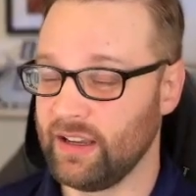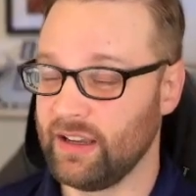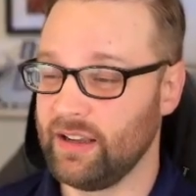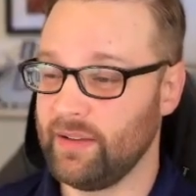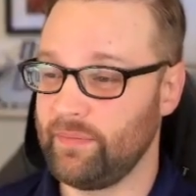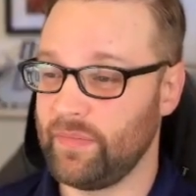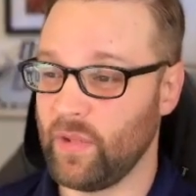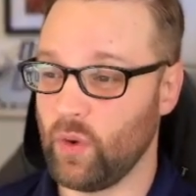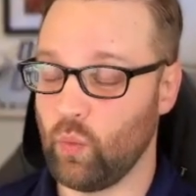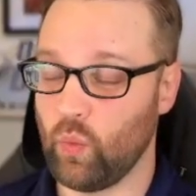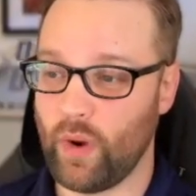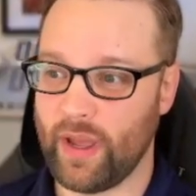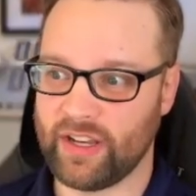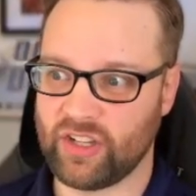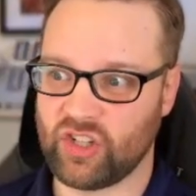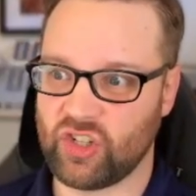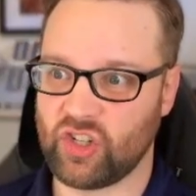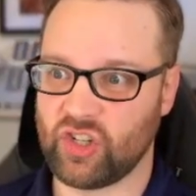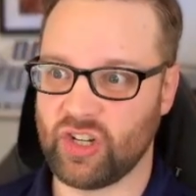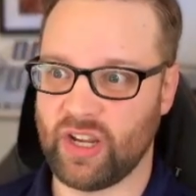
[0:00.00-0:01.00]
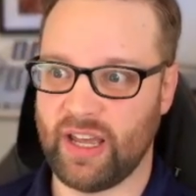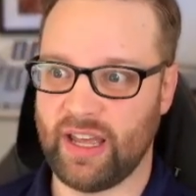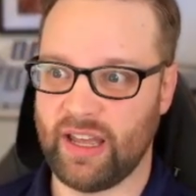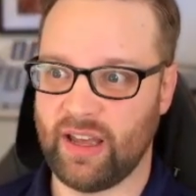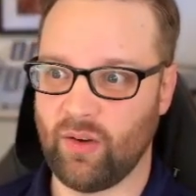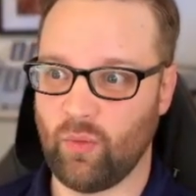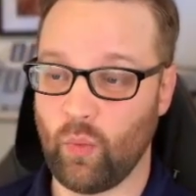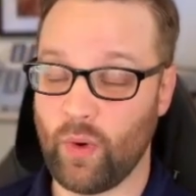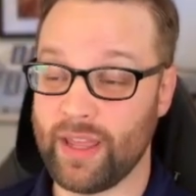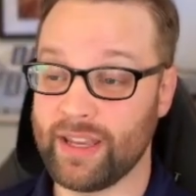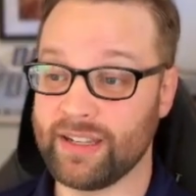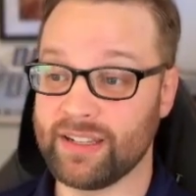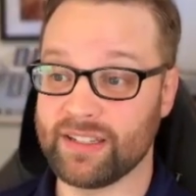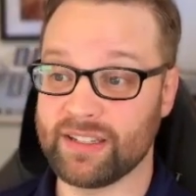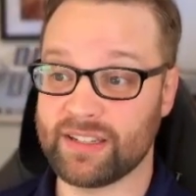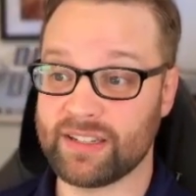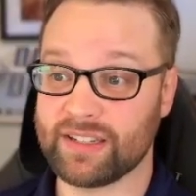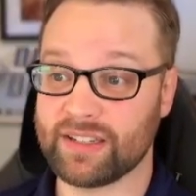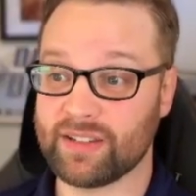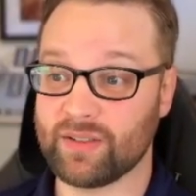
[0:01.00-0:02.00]
which
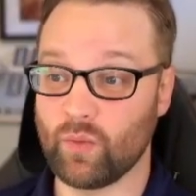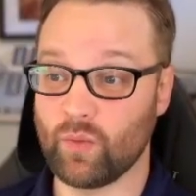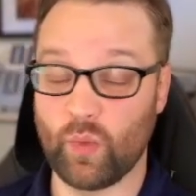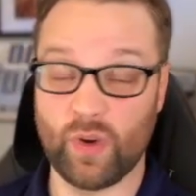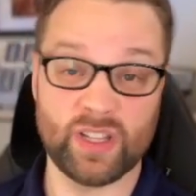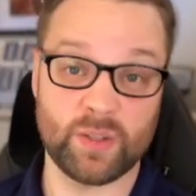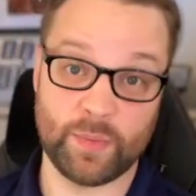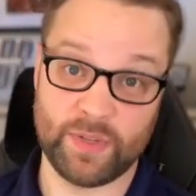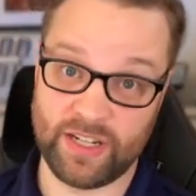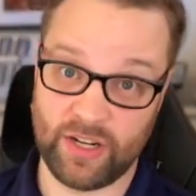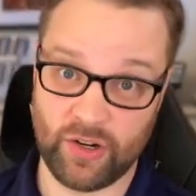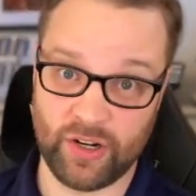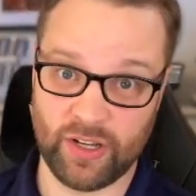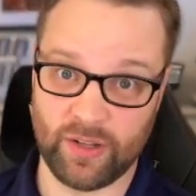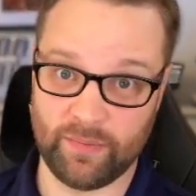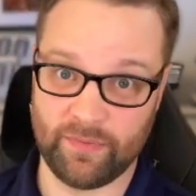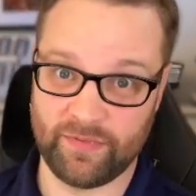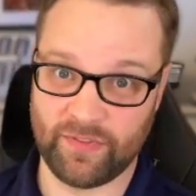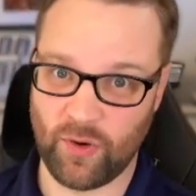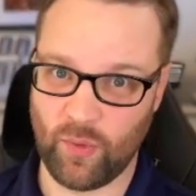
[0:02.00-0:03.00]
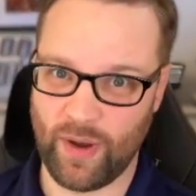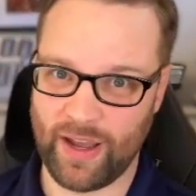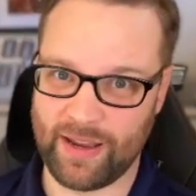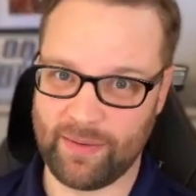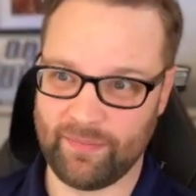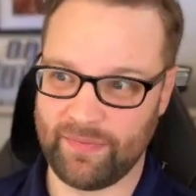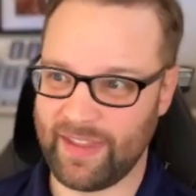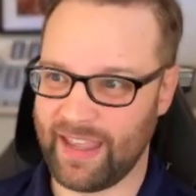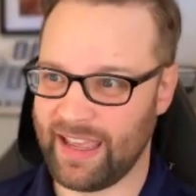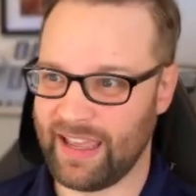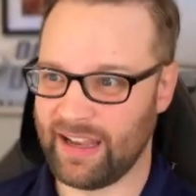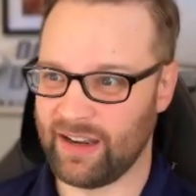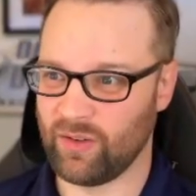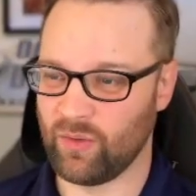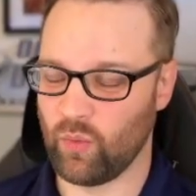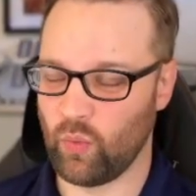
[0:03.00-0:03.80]
wins material for white and would